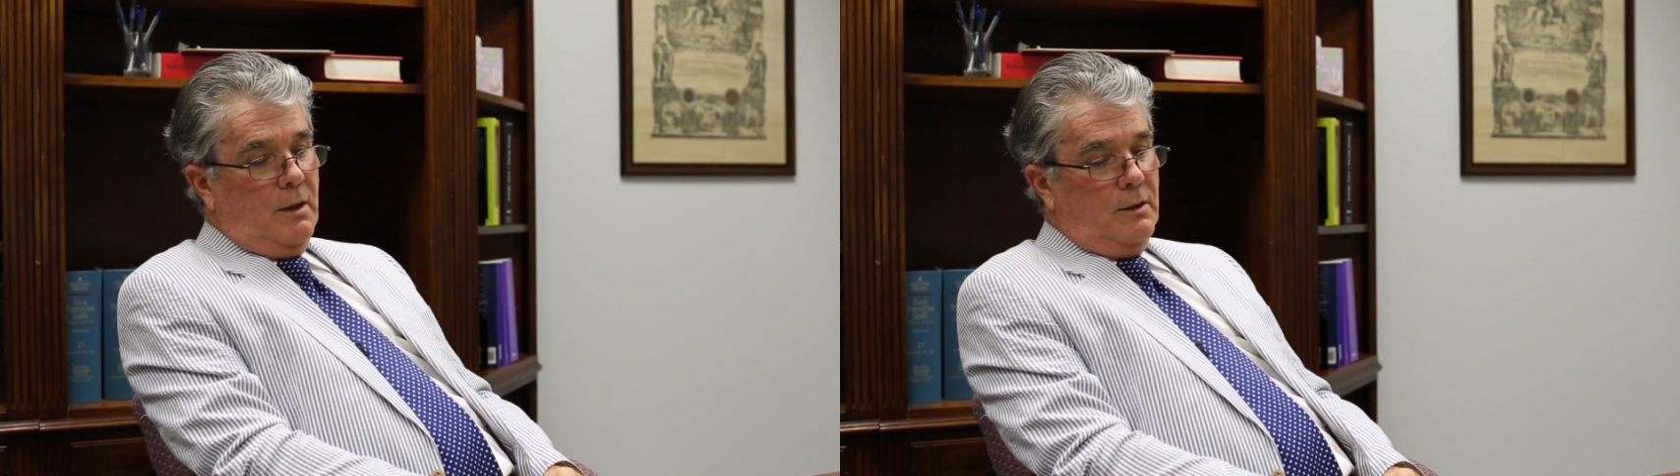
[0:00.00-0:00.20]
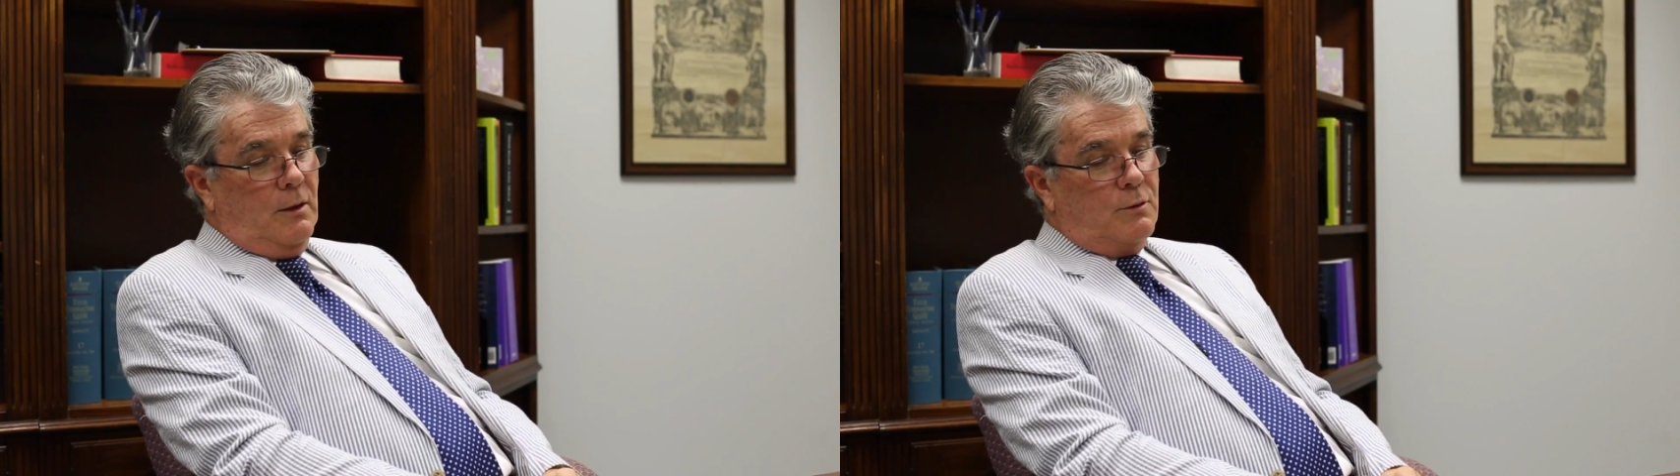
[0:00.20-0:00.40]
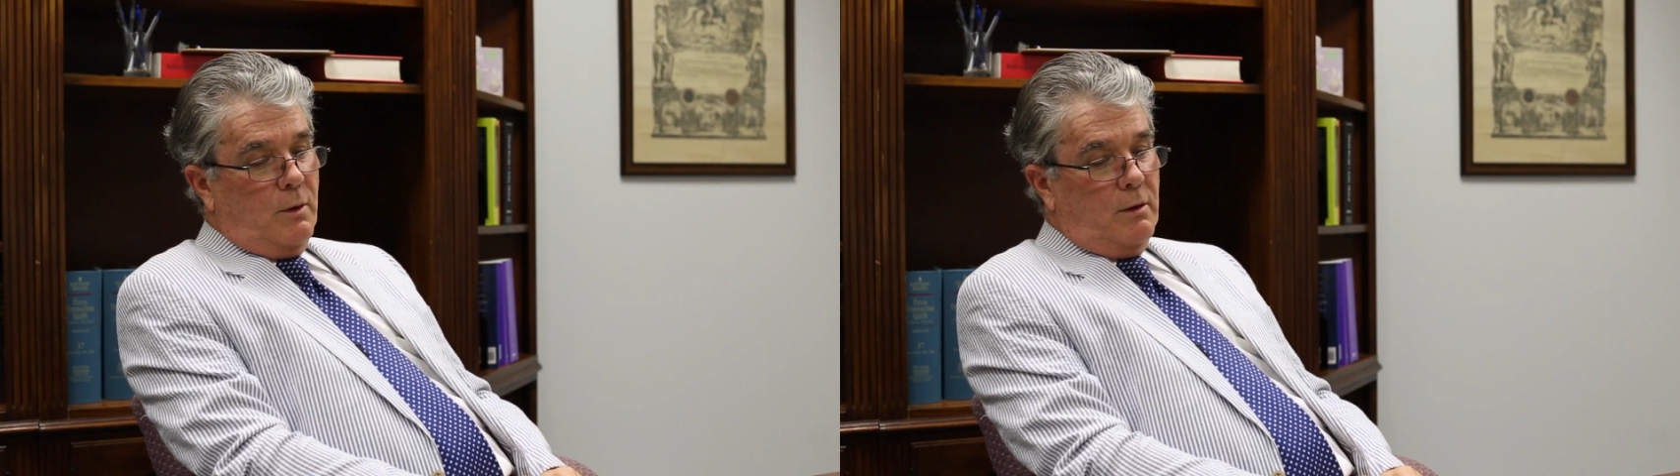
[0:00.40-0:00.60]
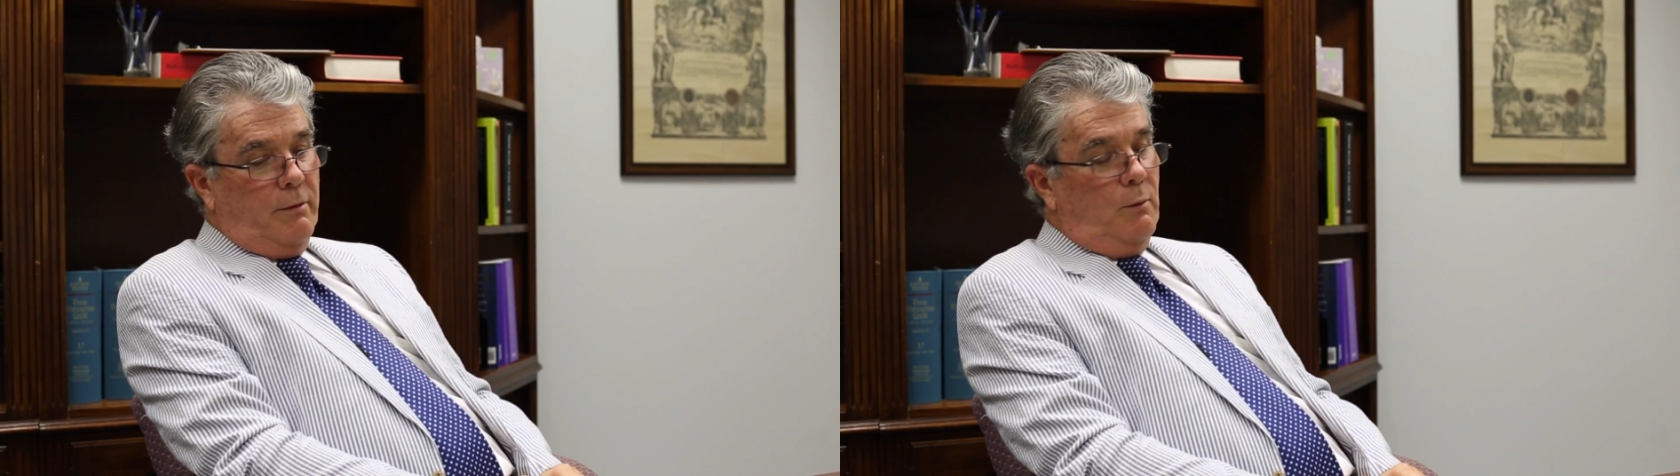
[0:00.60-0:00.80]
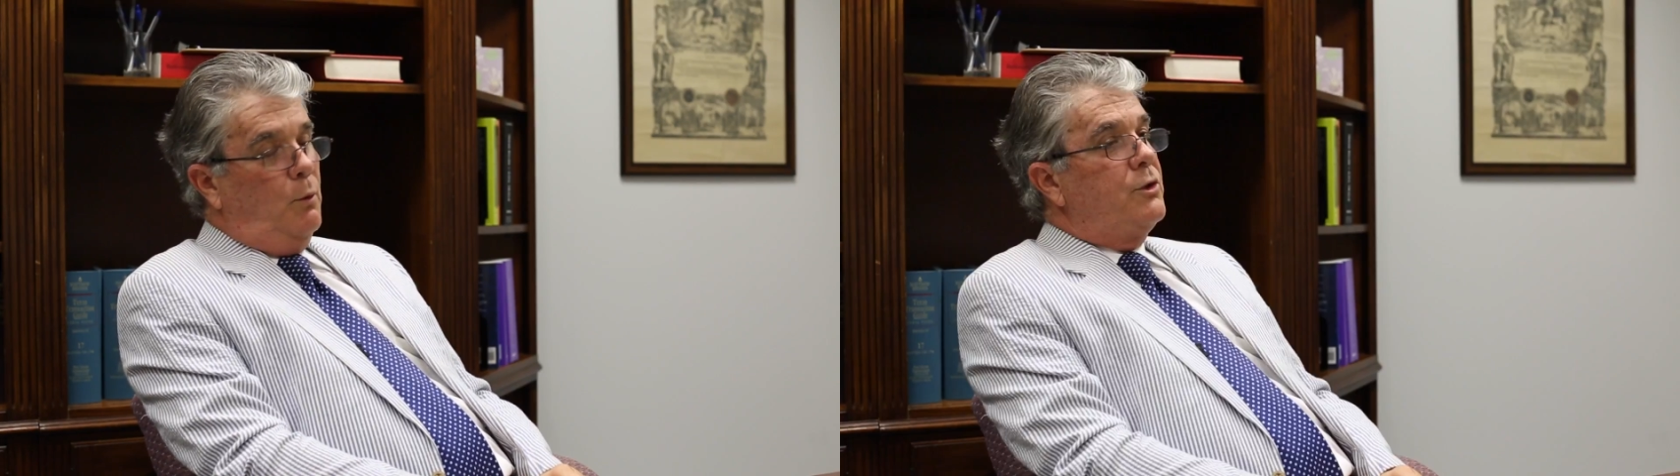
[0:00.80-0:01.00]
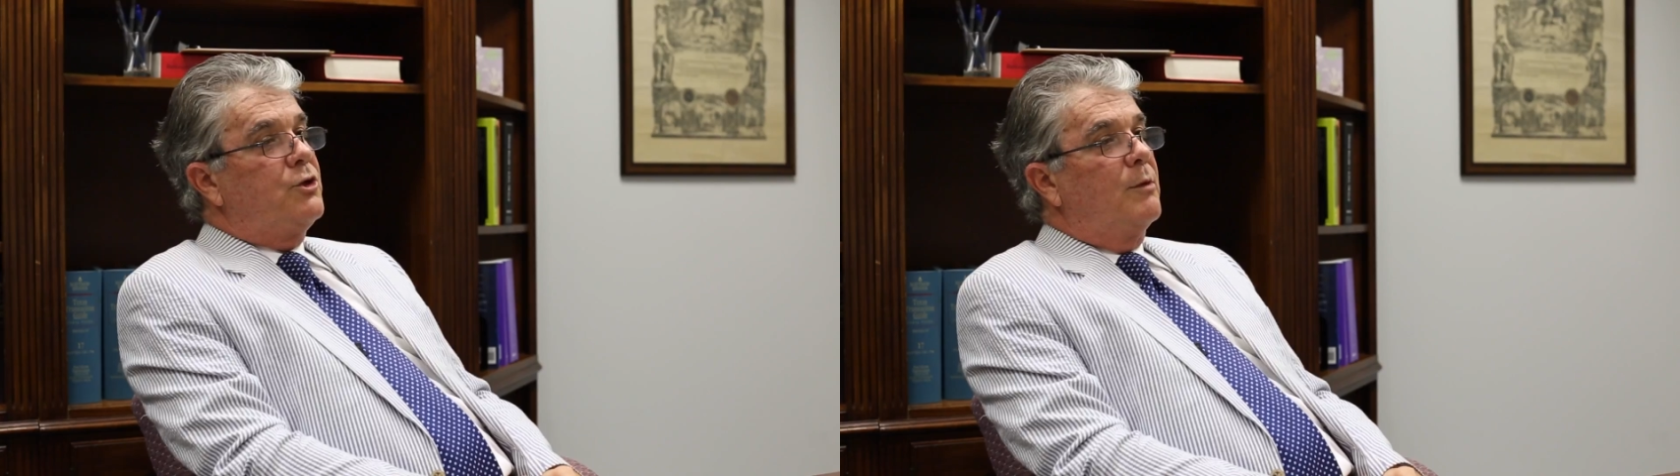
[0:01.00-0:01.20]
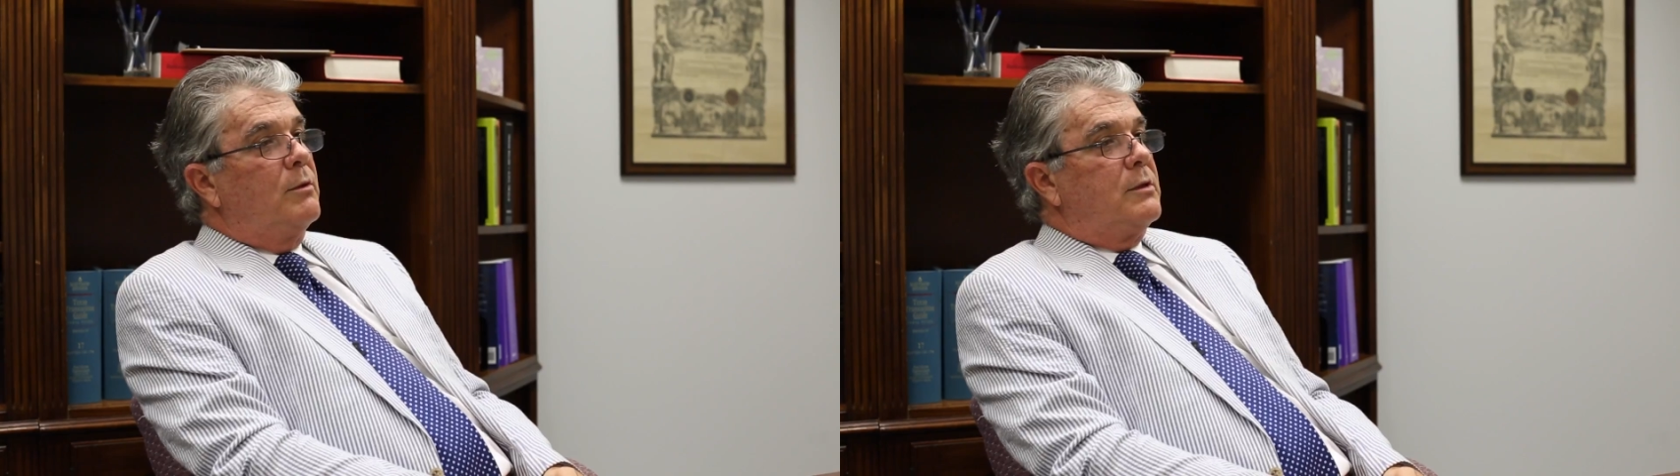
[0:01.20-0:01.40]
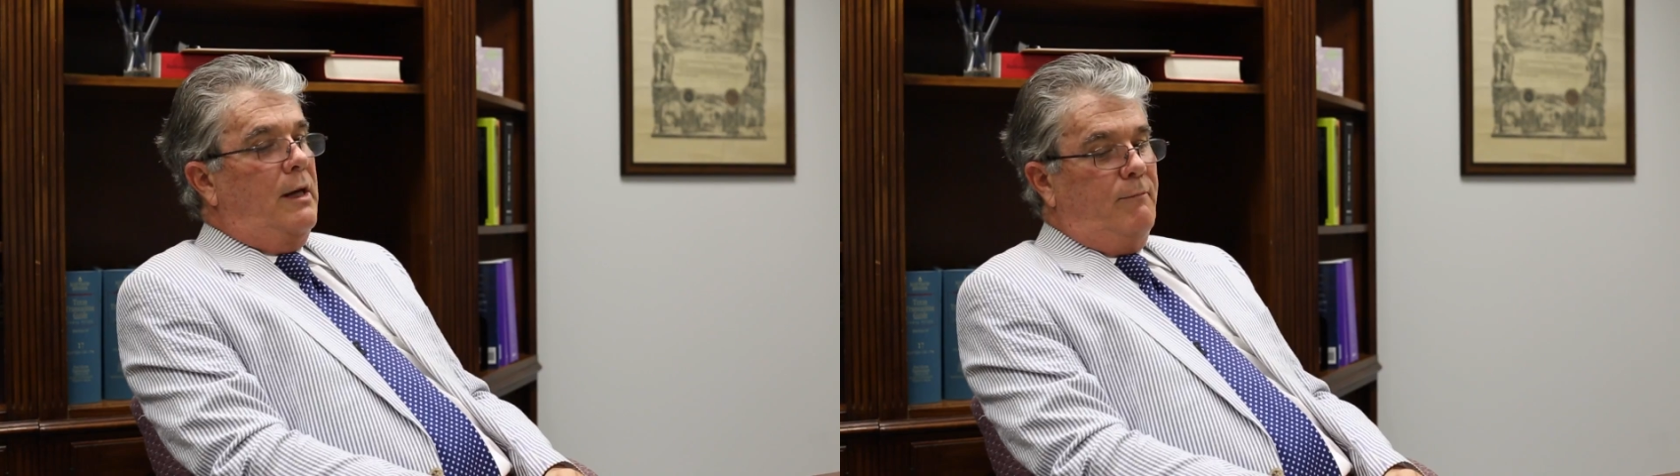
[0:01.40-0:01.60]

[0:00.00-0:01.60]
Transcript: Dealers want to rent wood chippers.